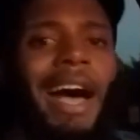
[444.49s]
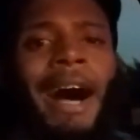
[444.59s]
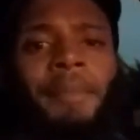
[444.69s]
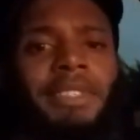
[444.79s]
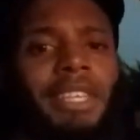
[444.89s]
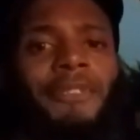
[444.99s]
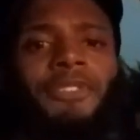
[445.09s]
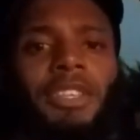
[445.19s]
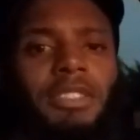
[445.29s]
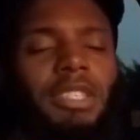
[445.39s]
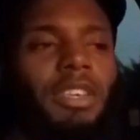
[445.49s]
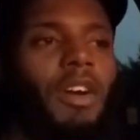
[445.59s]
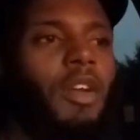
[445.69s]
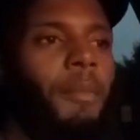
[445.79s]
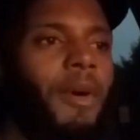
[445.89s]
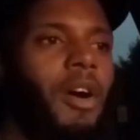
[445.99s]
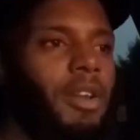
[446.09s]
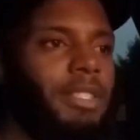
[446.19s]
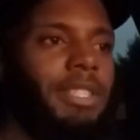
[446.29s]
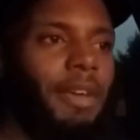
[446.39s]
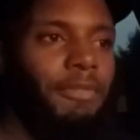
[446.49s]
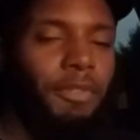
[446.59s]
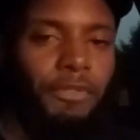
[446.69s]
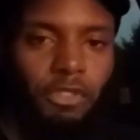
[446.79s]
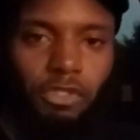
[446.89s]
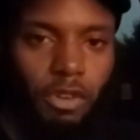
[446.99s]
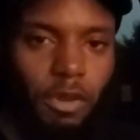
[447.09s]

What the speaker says: gonna definitely see y'all tomorrow. That's definitely for sure.